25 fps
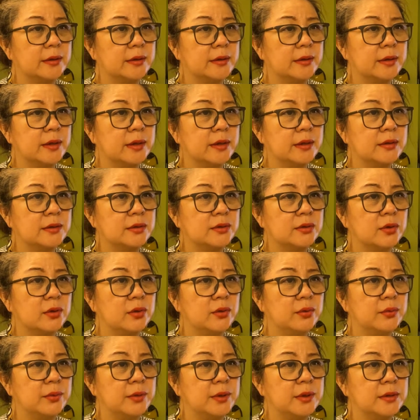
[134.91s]
there is
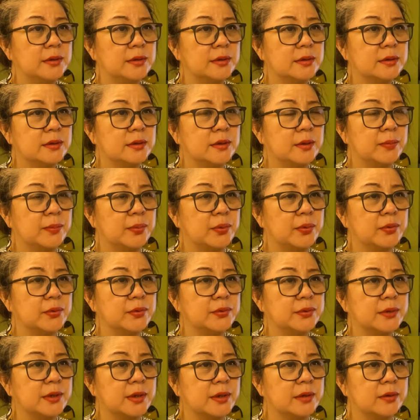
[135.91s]
always the
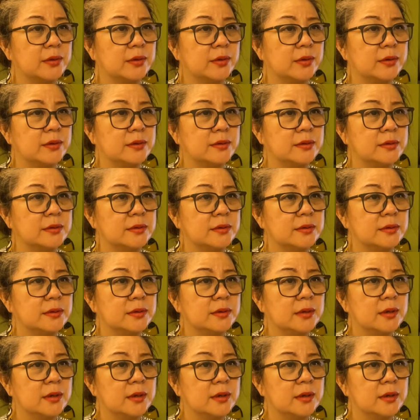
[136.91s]
pros and cons.